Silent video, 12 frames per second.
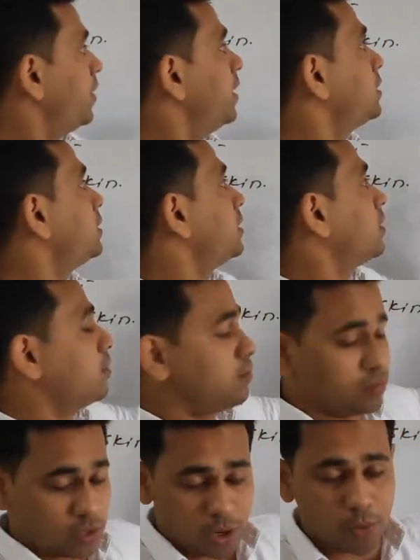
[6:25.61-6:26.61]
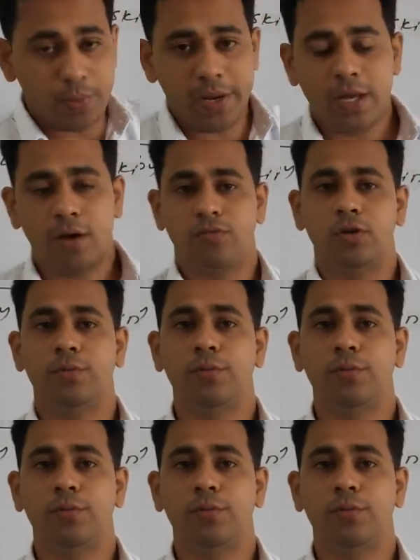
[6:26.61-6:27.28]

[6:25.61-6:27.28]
the opening of the